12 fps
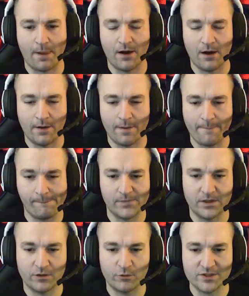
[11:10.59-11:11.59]

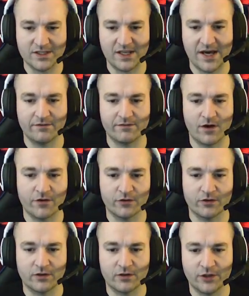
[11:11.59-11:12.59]
There was a lot of
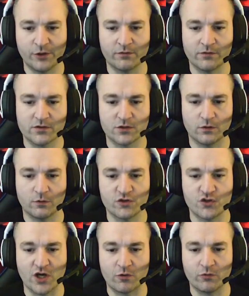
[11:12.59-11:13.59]
other universal or
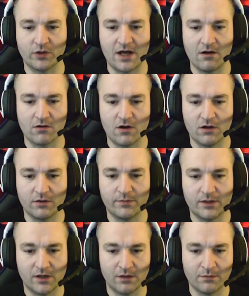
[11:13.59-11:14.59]
general, I'll call them,
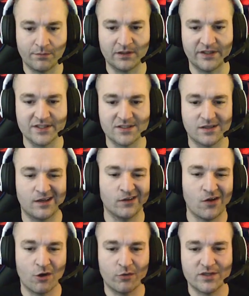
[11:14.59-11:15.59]
abilities,
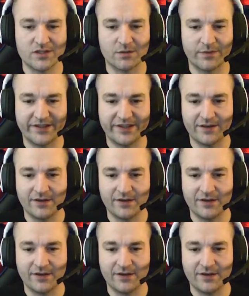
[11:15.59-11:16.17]
along with some of the